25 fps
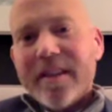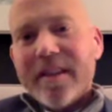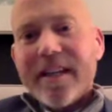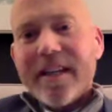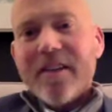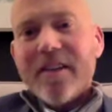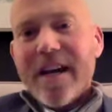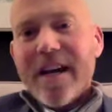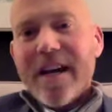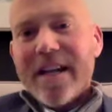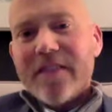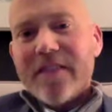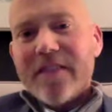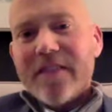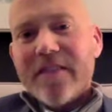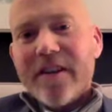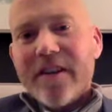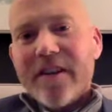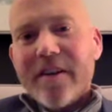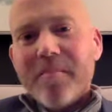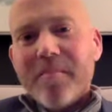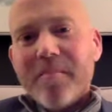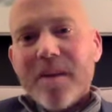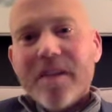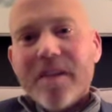you guys
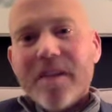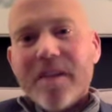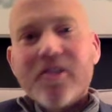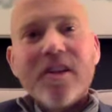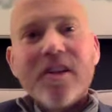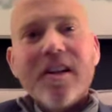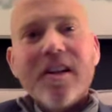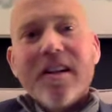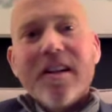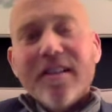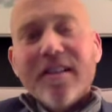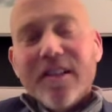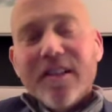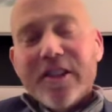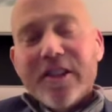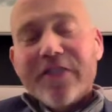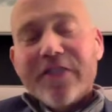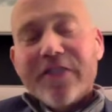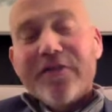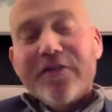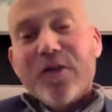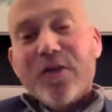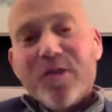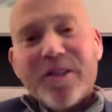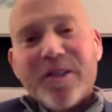very much. Looking
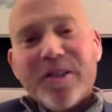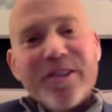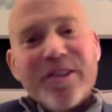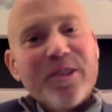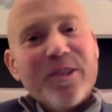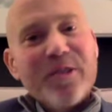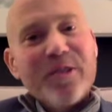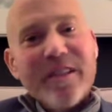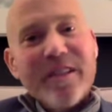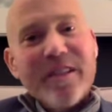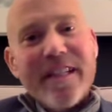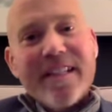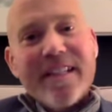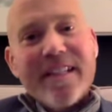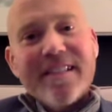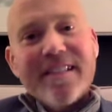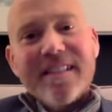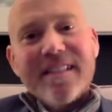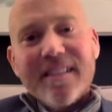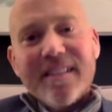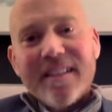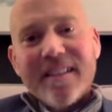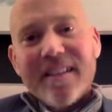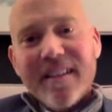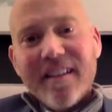forward to doing
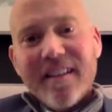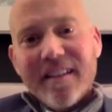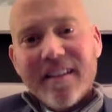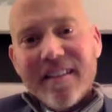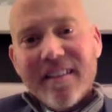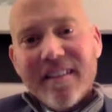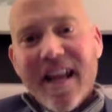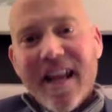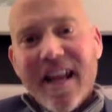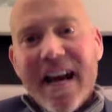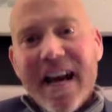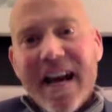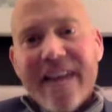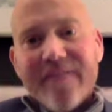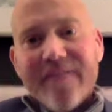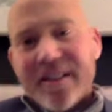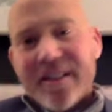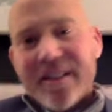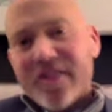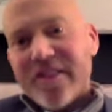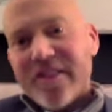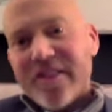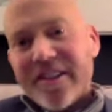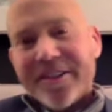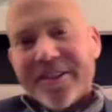this live
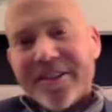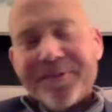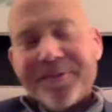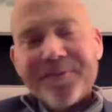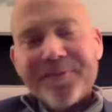next year.